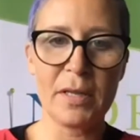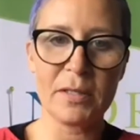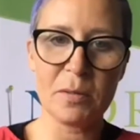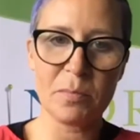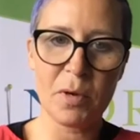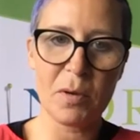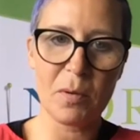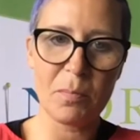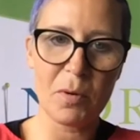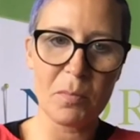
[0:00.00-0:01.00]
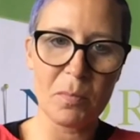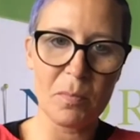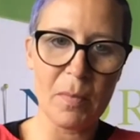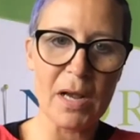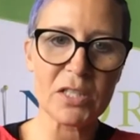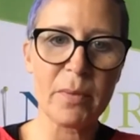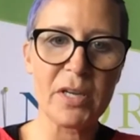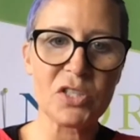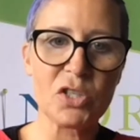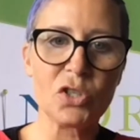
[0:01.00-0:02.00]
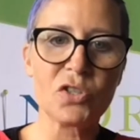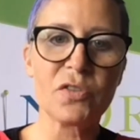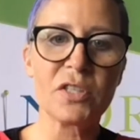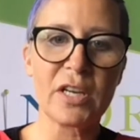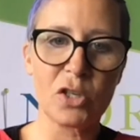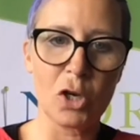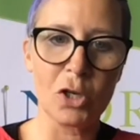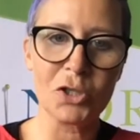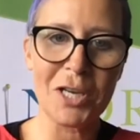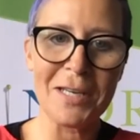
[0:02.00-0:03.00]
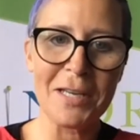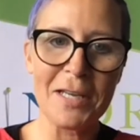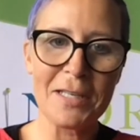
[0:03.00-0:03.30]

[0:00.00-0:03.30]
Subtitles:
It's about maximizing the use of the technology